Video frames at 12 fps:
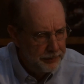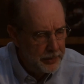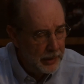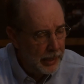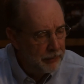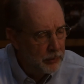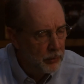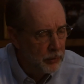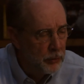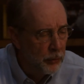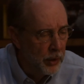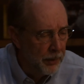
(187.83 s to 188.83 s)
to have a
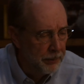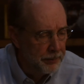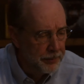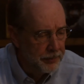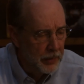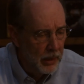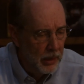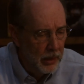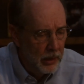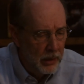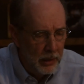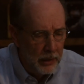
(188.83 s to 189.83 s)
good trip.
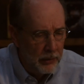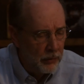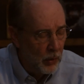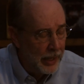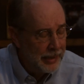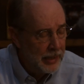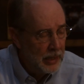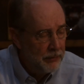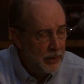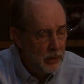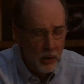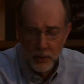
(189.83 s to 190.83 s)
So I think if
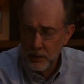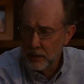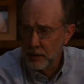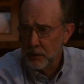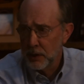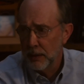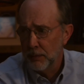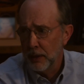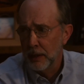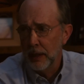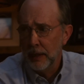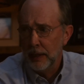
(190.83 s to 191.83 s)
he knows that there's
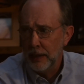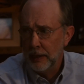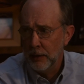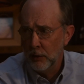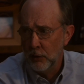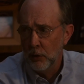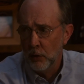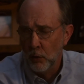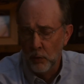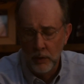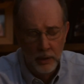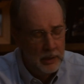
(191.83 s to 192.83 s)
something that he can
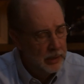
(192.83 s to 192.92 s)
do